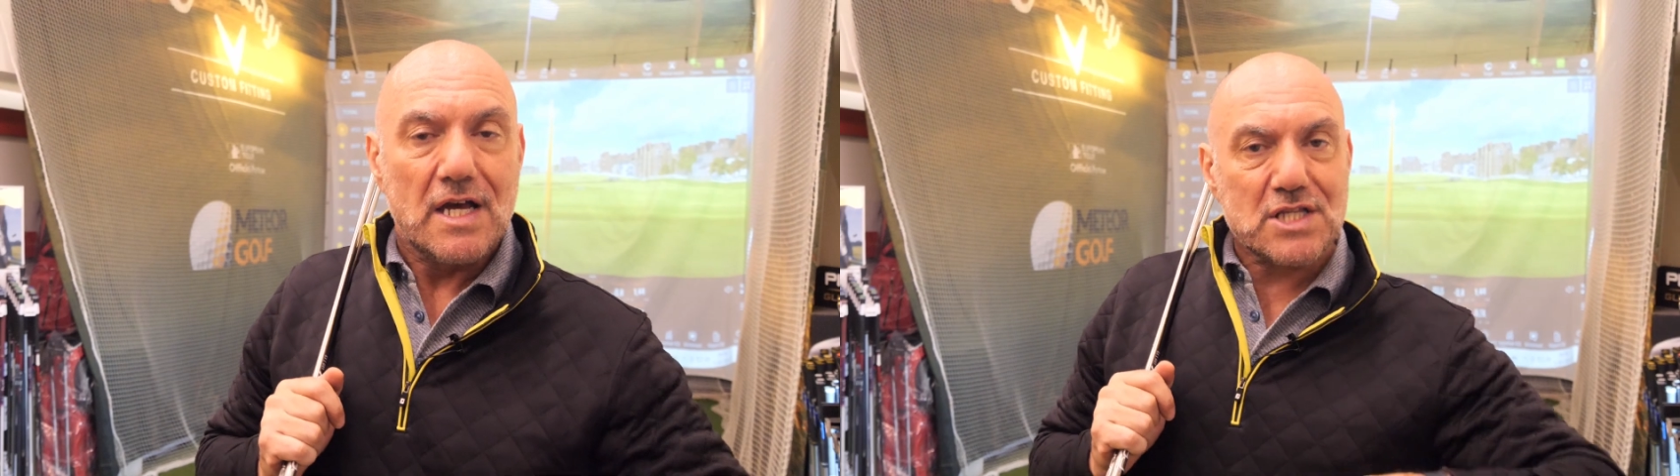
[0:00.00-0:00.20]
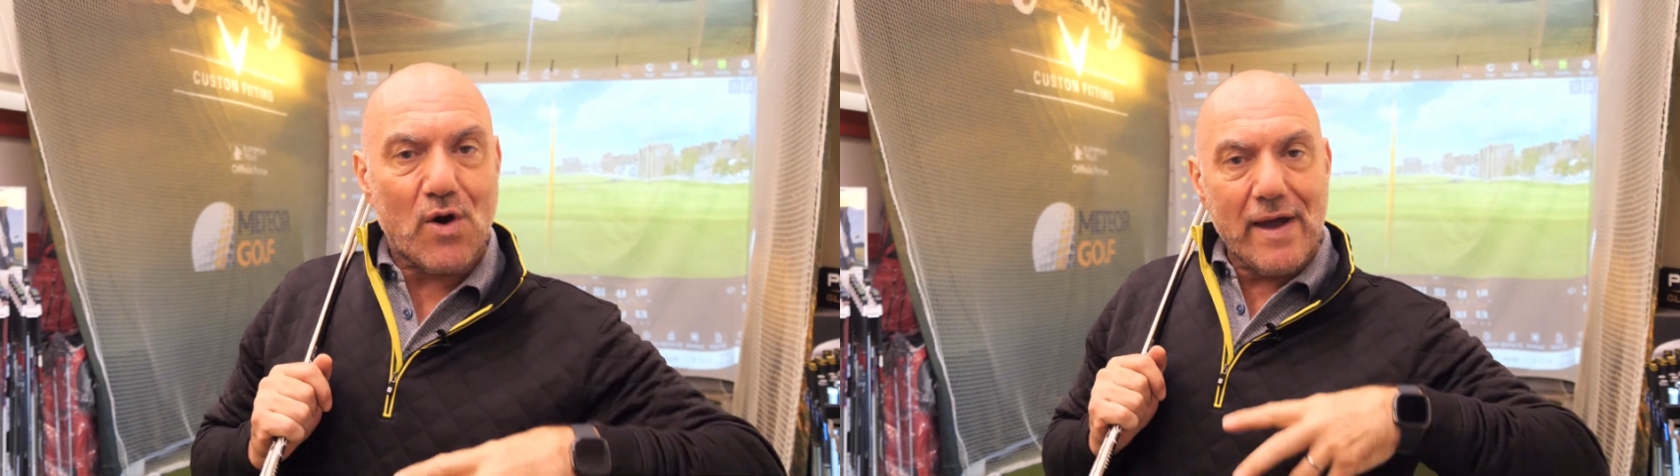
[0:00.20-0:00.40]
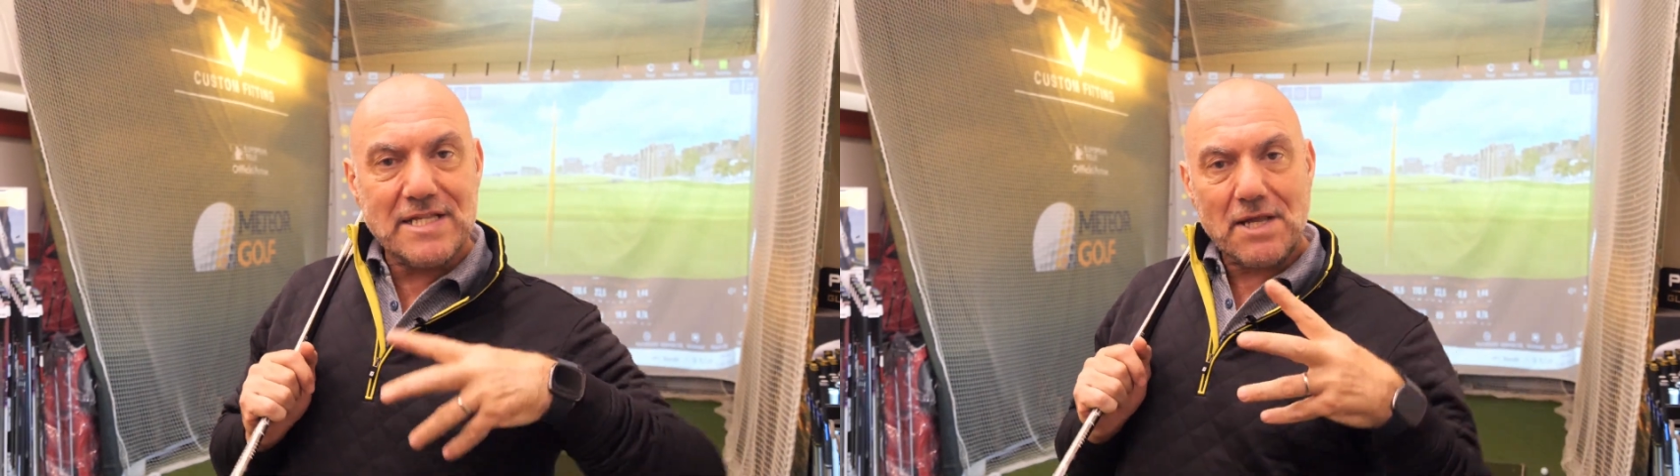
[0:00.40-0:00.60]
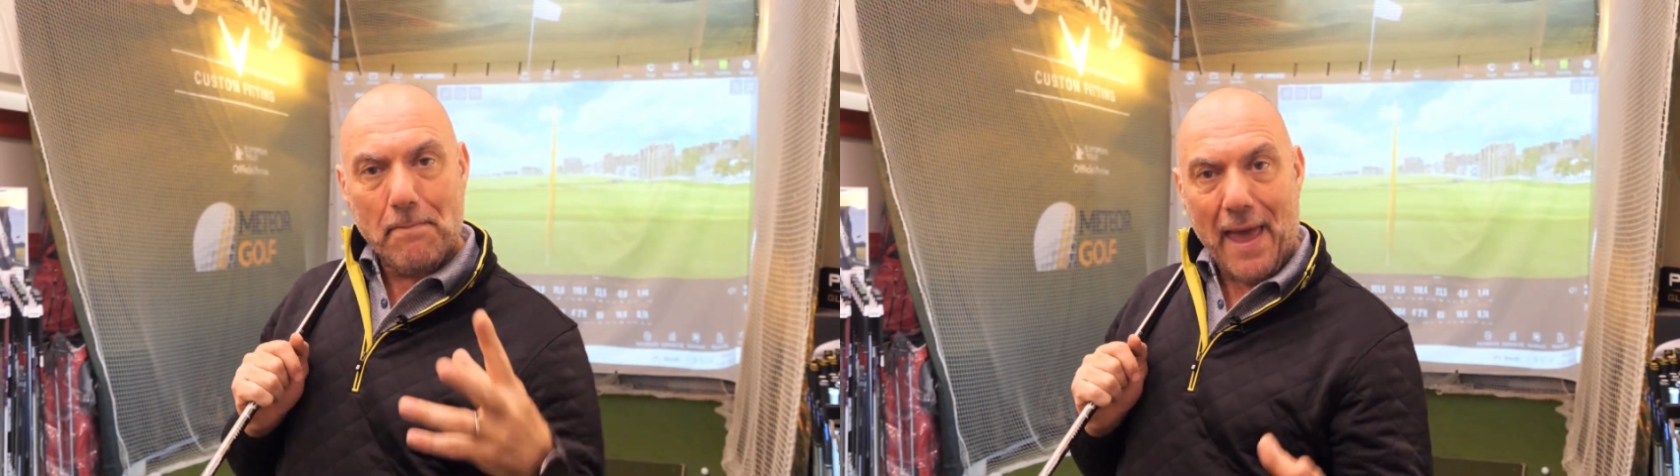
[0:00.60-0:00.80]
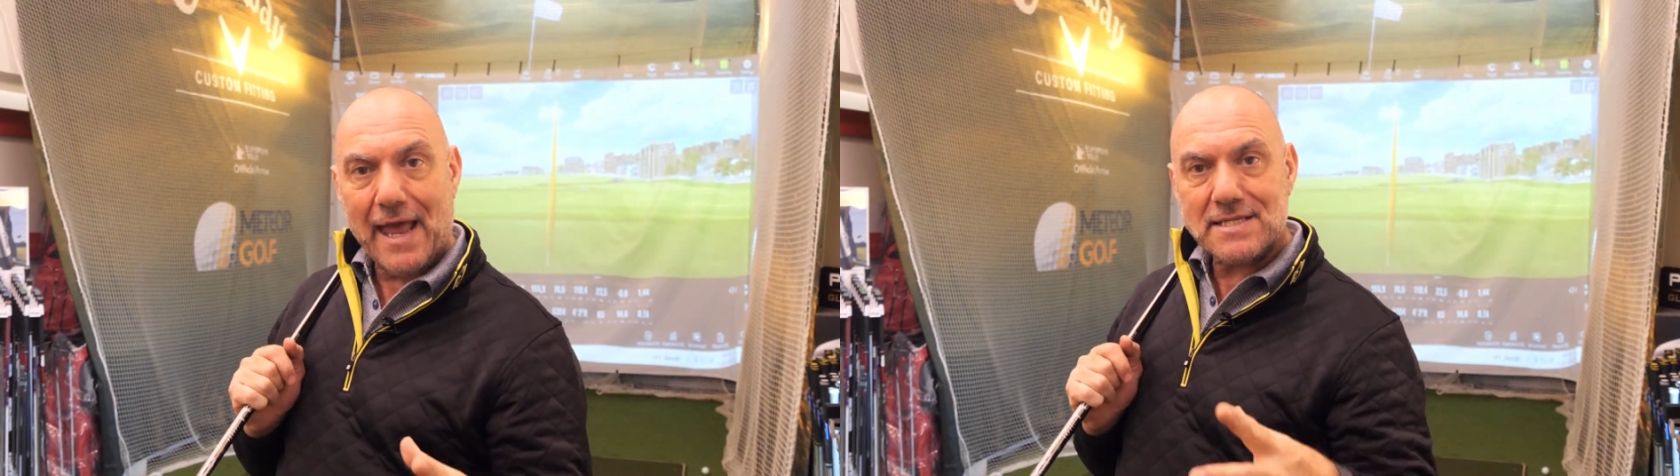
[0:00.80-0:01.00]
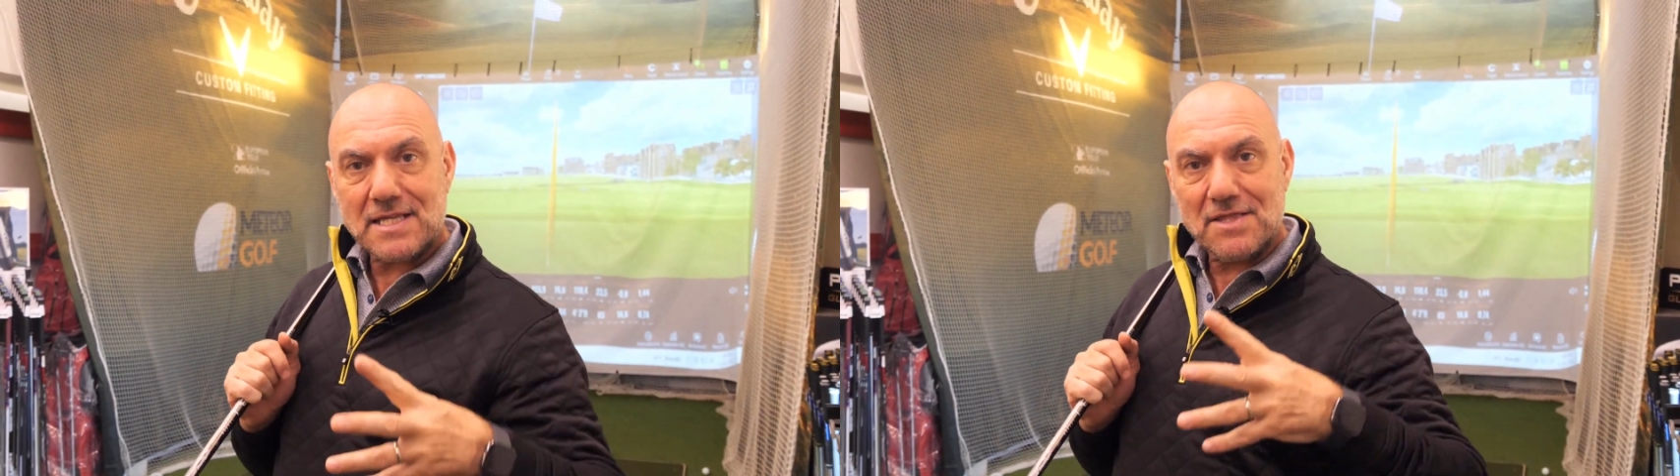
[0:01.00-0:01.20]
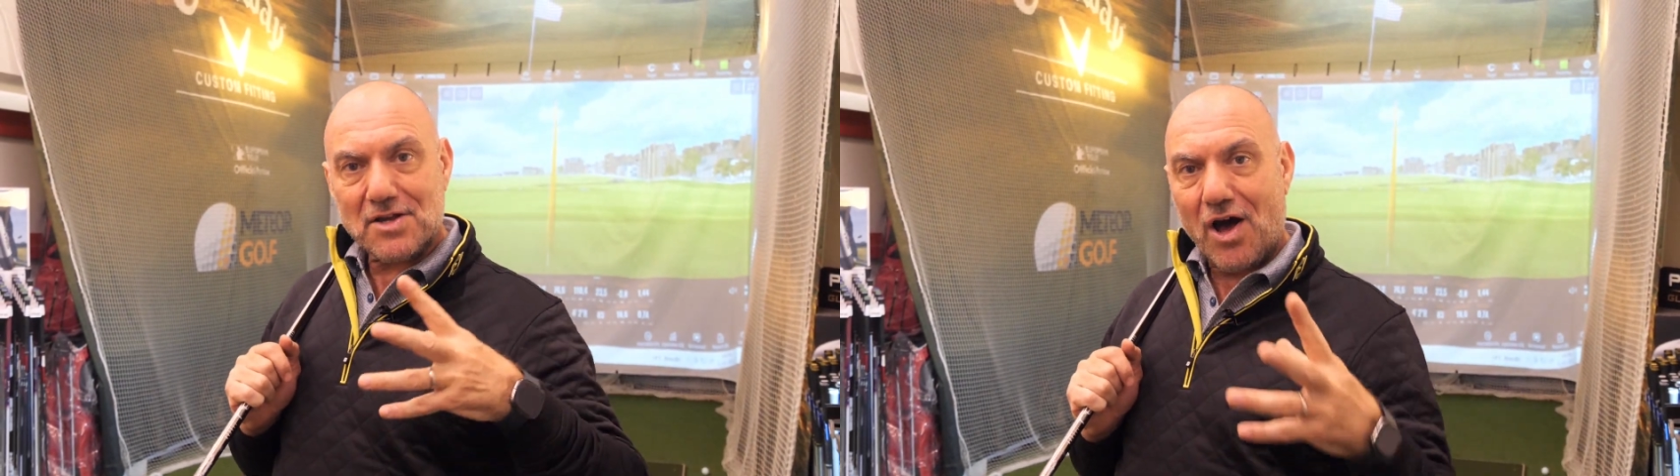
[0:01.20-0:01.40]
So it depends on the